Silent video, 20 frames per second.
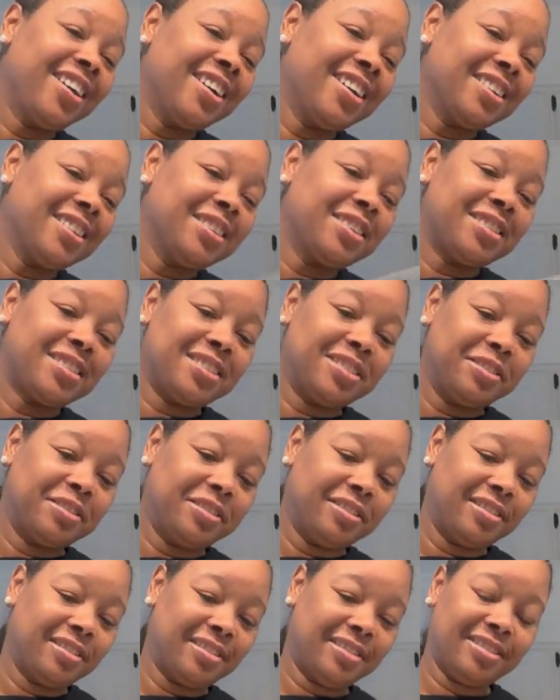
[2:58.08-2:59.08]
goodness,
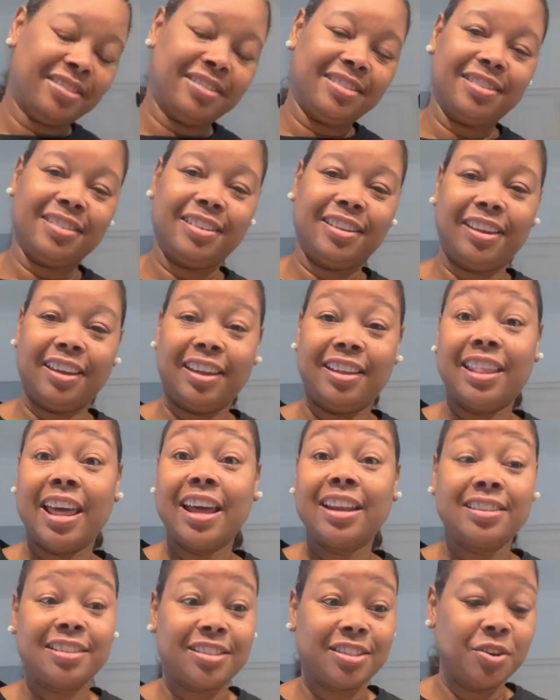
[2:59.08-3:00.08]

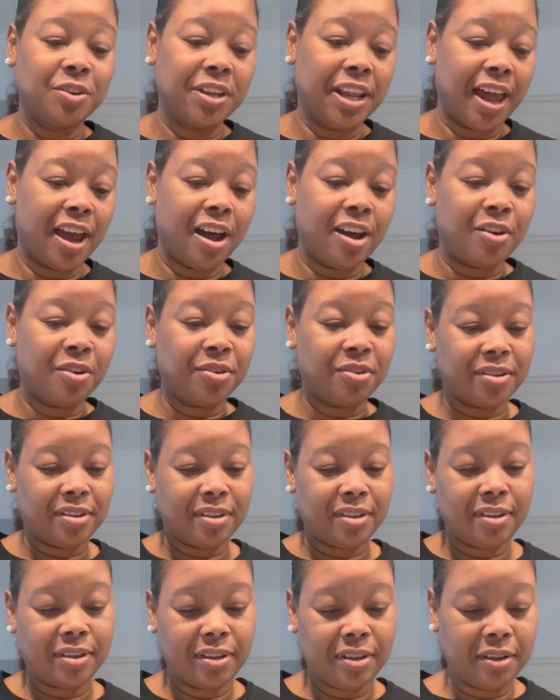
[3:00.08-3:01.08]
that is so loud.
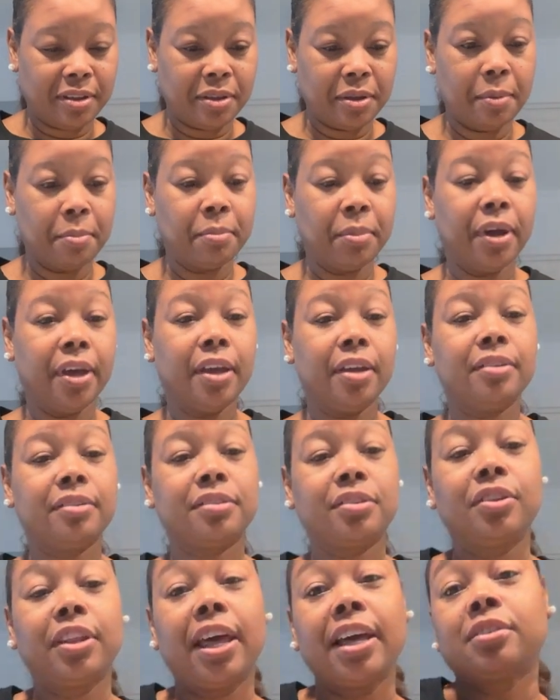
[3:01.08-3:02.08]
But
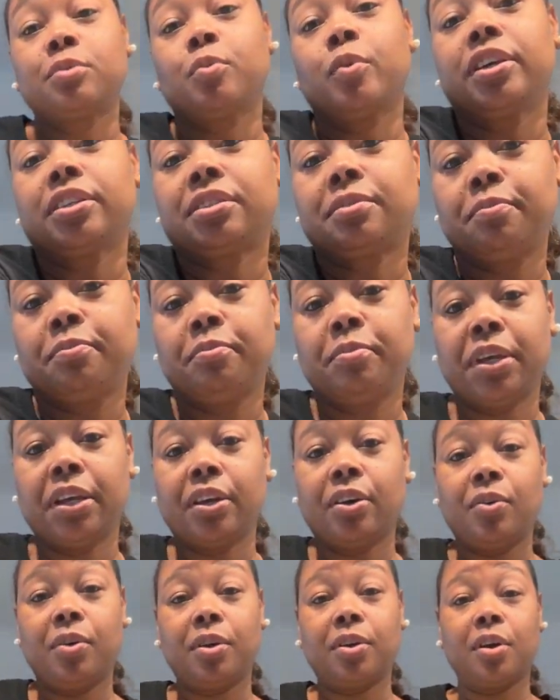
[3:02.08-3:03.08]
so that's what's been
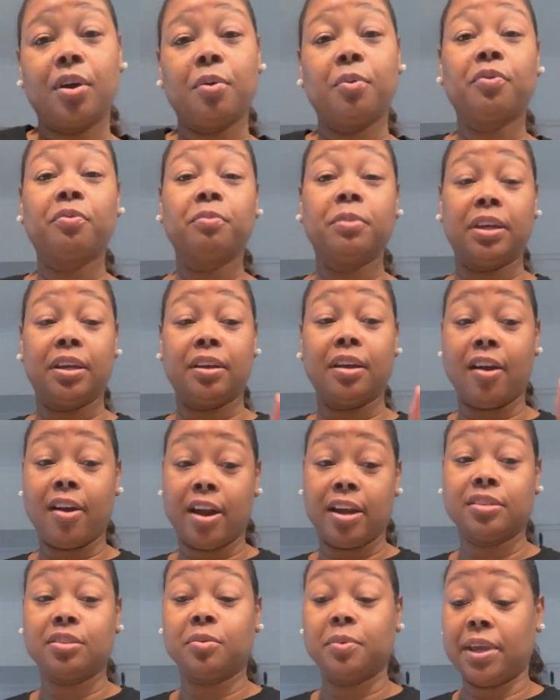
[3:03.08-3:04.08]
going on with me. All
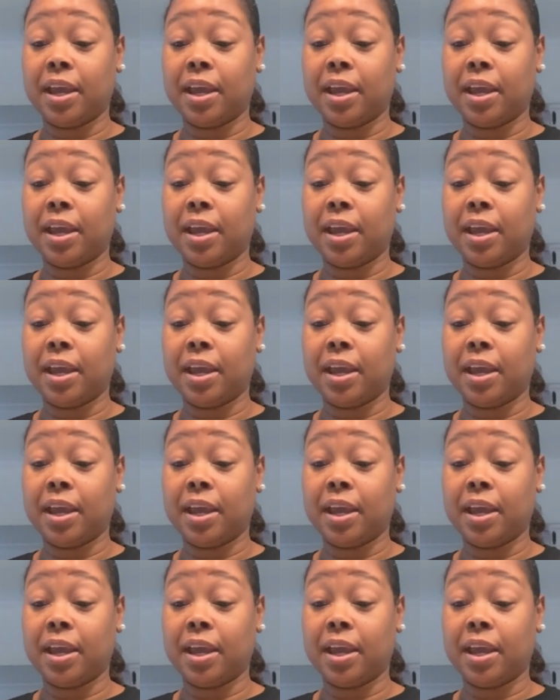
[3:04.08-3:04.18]
right, so we